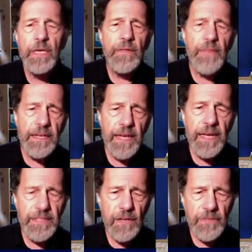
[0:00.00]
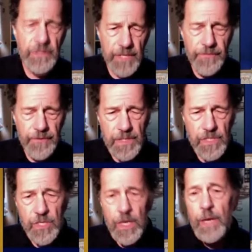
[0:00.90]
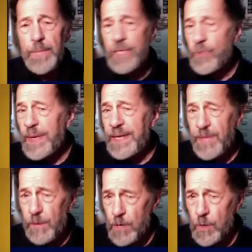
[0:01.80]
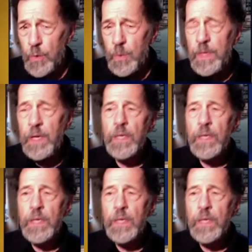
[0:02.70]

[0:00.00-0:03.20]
They can't tell the difference between their own